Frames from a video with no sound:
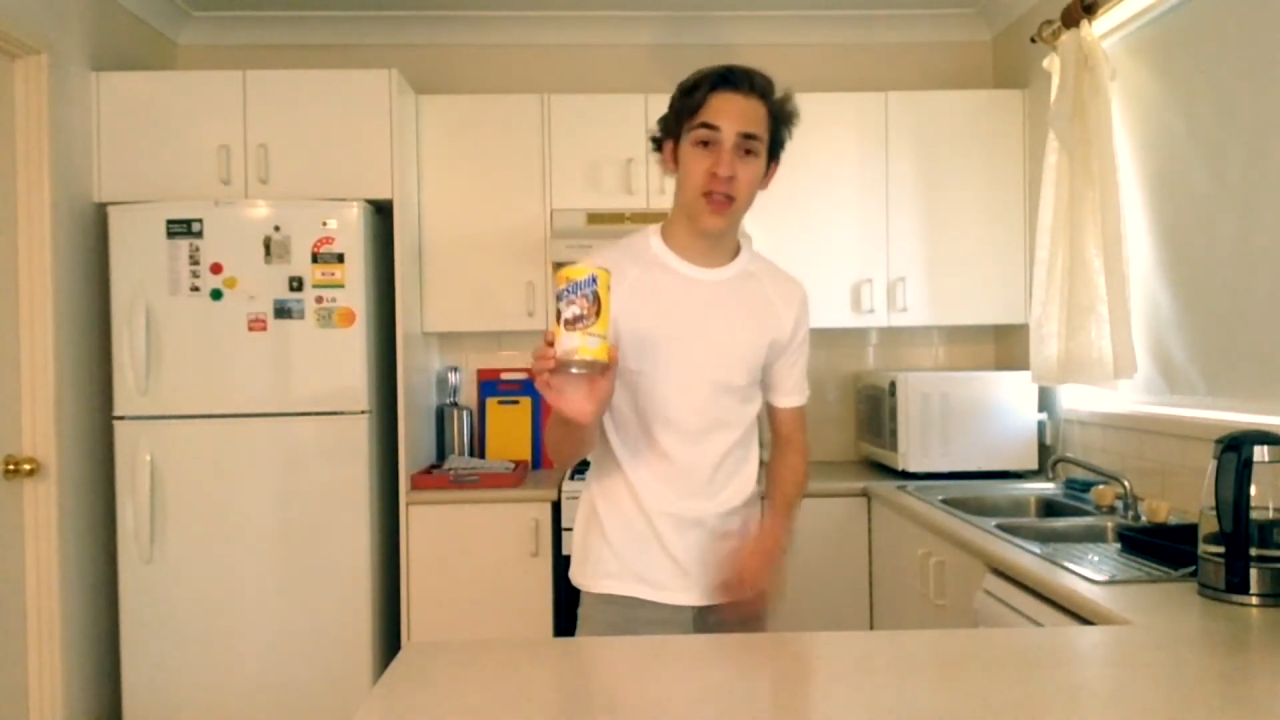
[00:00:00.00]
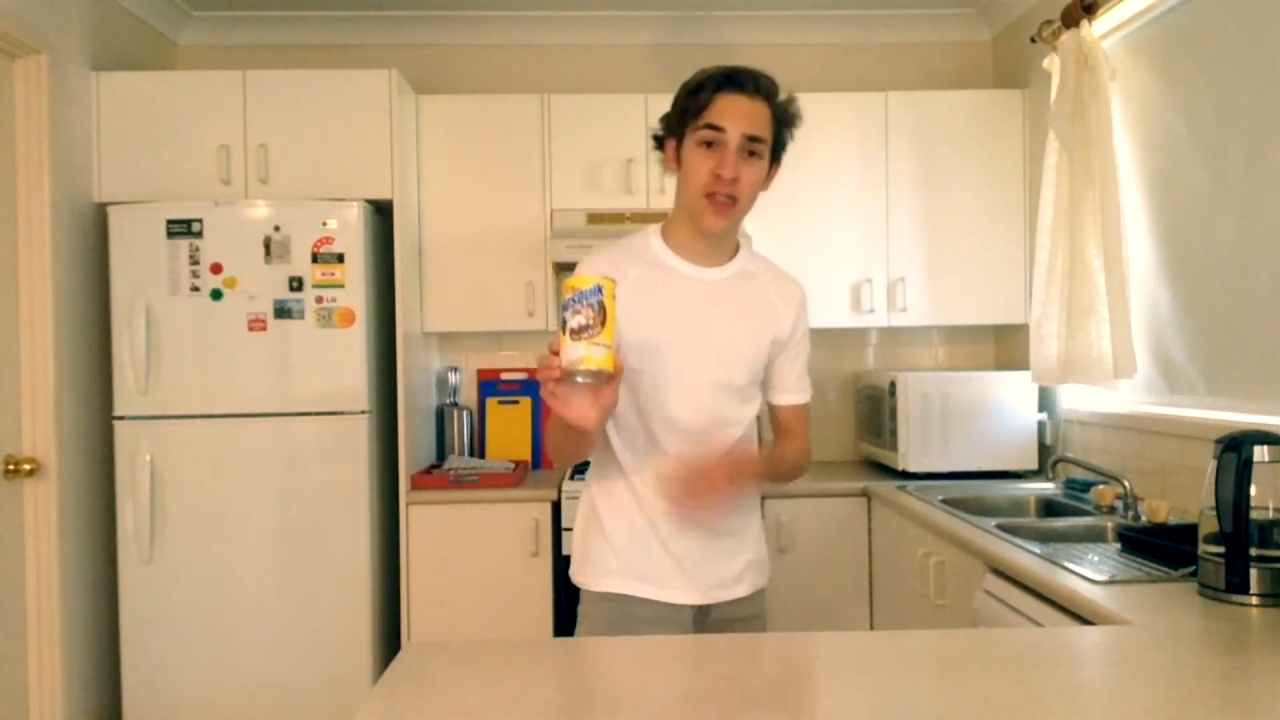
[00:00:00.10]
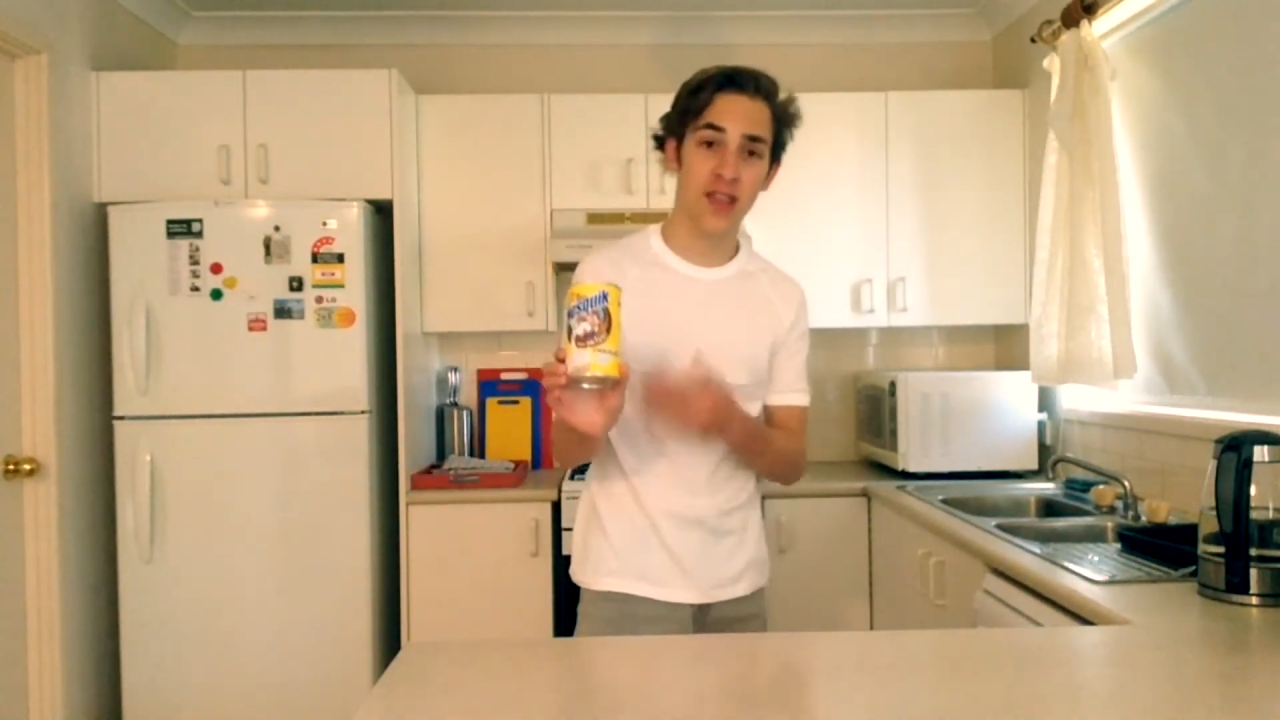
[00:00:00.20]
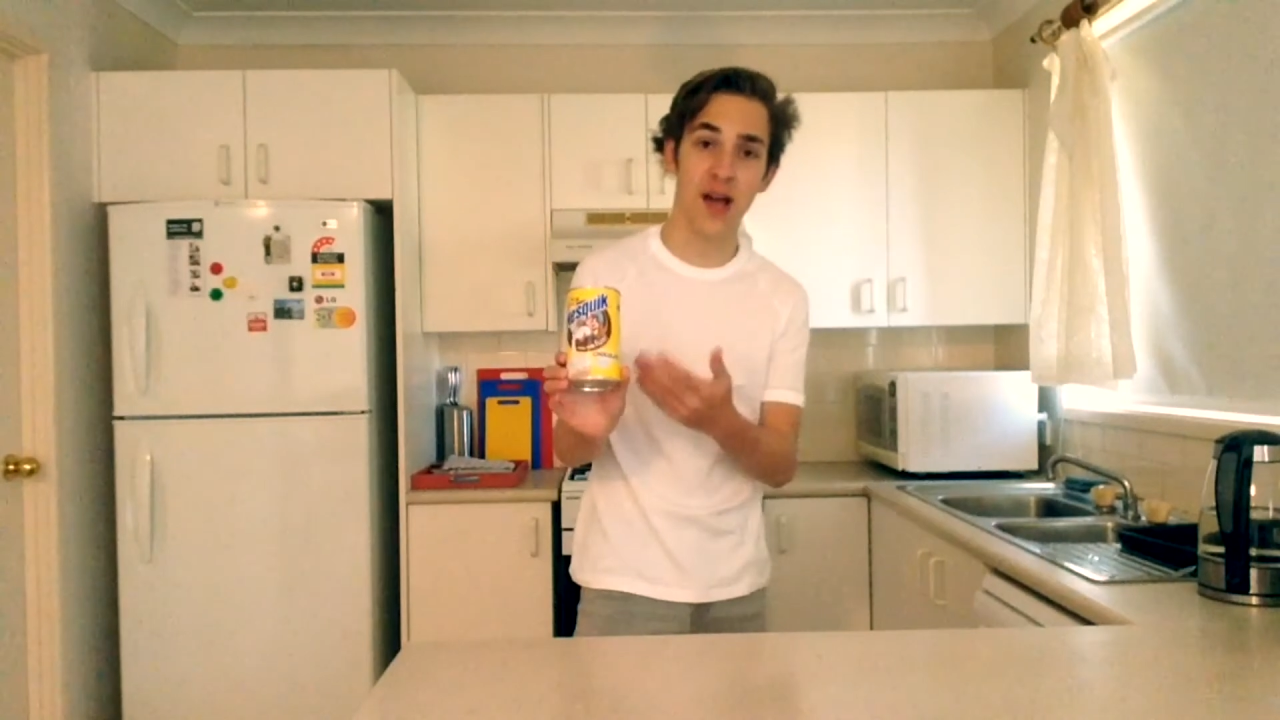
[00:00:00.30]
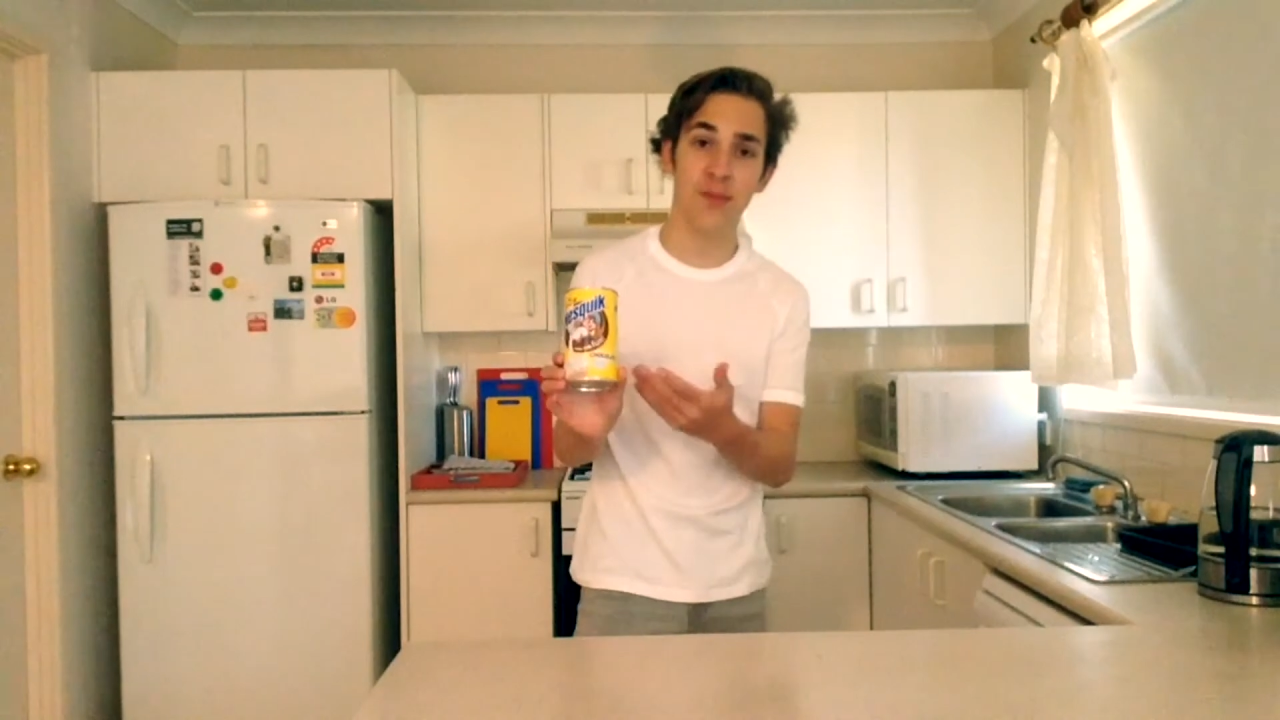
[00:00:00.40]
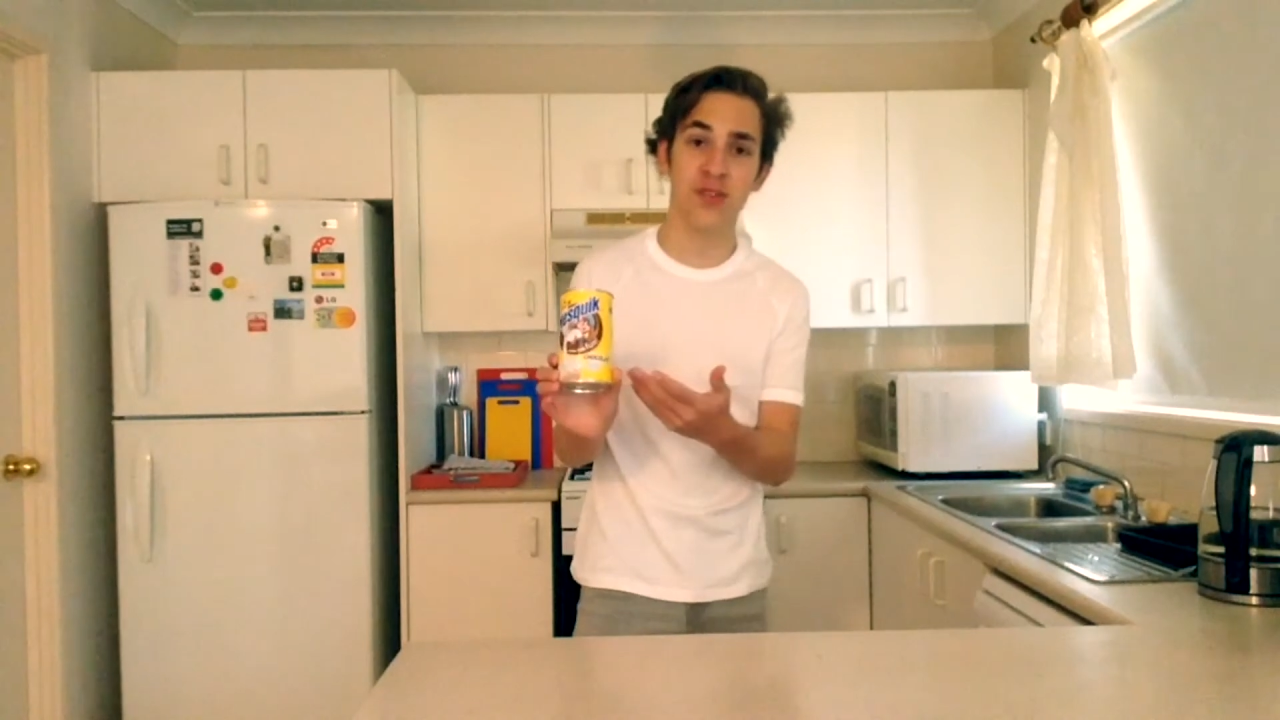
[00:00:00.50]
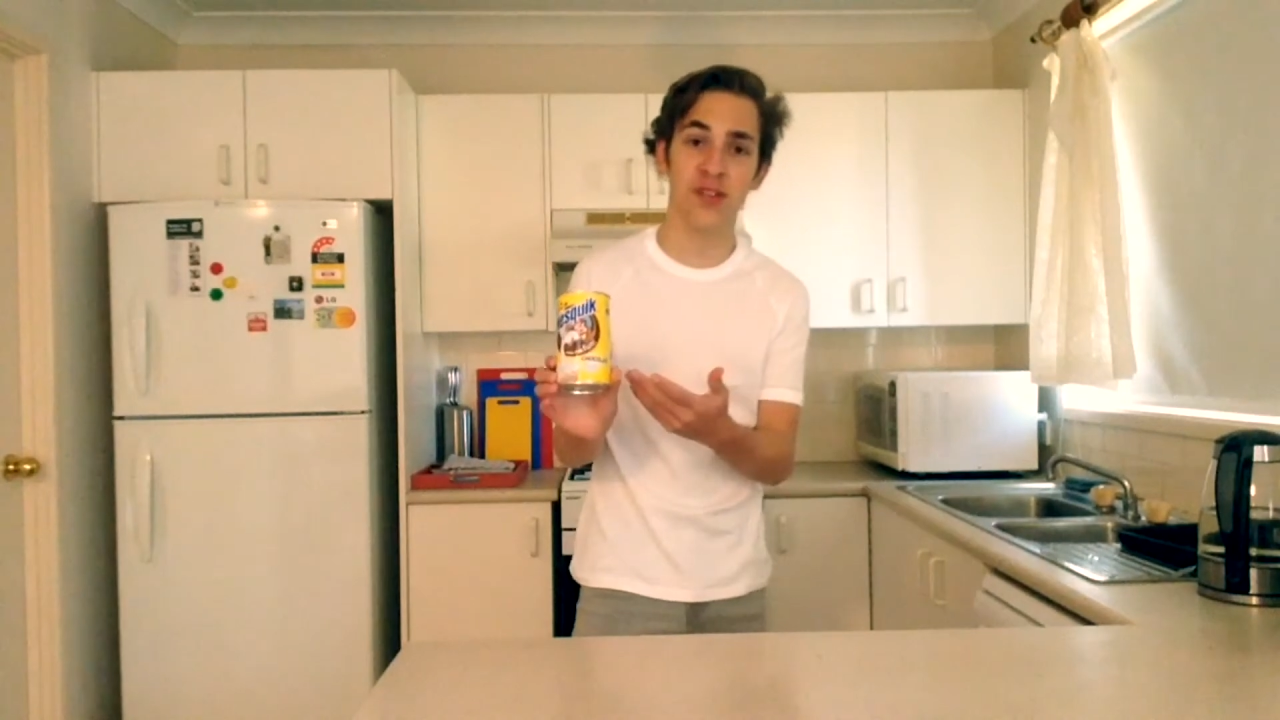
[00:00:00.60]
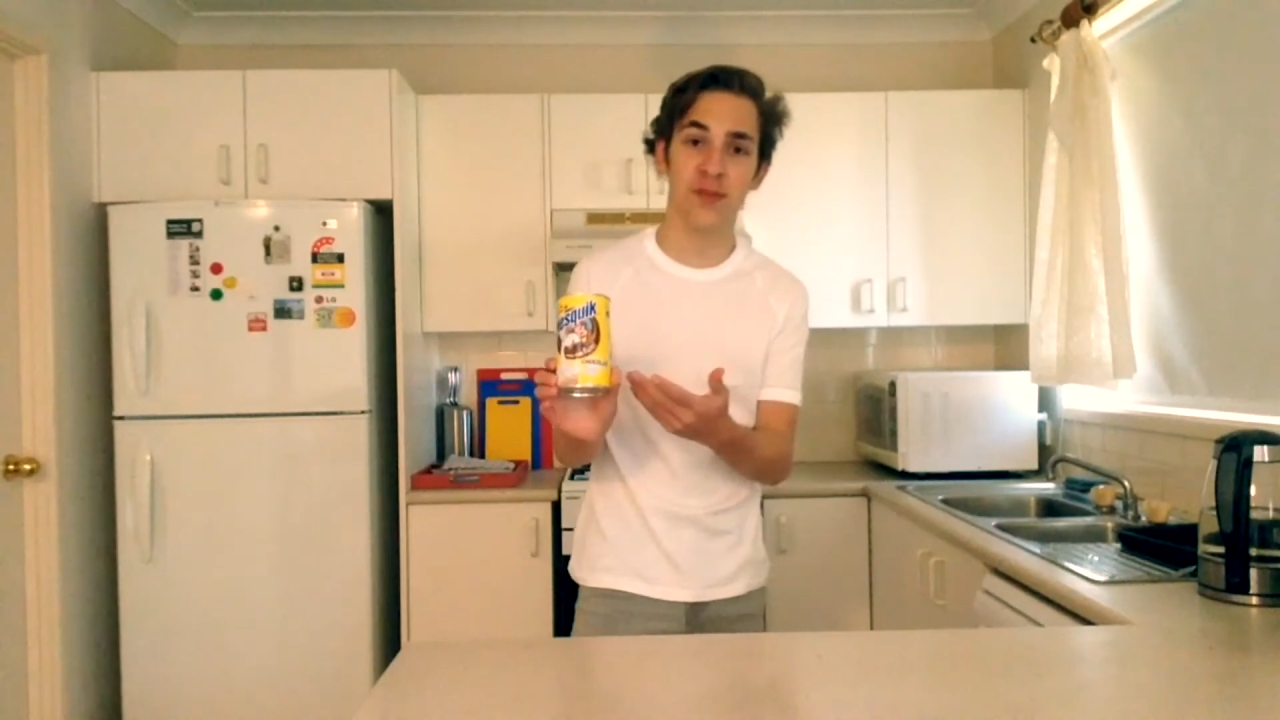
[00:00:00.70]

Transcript: it comes in